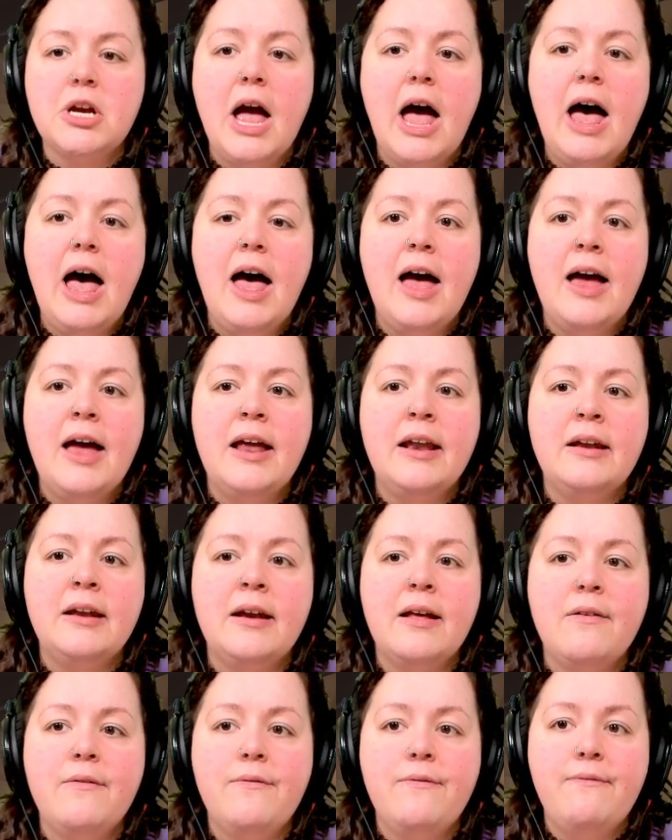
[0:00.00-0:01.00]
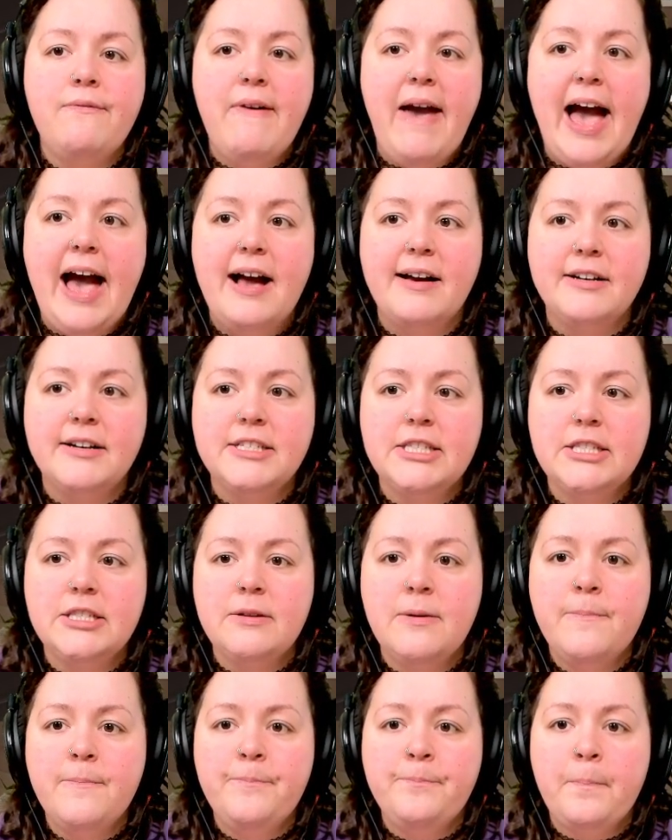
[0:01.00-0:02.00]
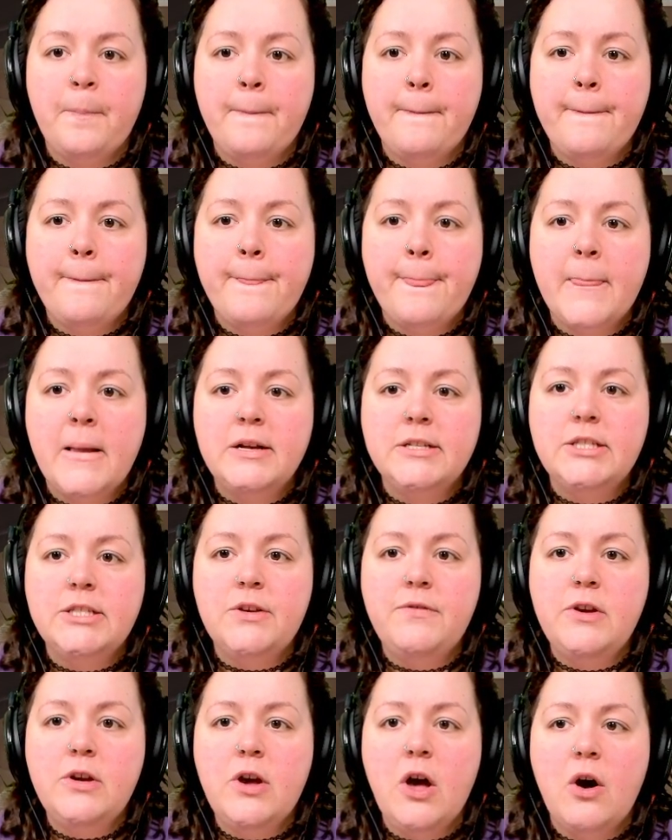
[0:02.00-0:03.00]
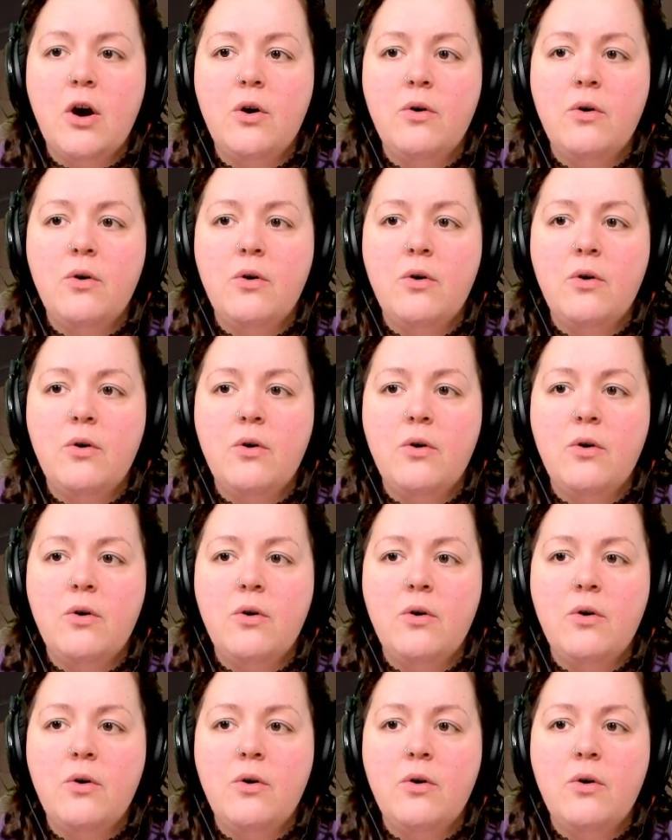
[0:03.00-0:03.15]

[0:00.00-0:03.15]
on Vax. So if you go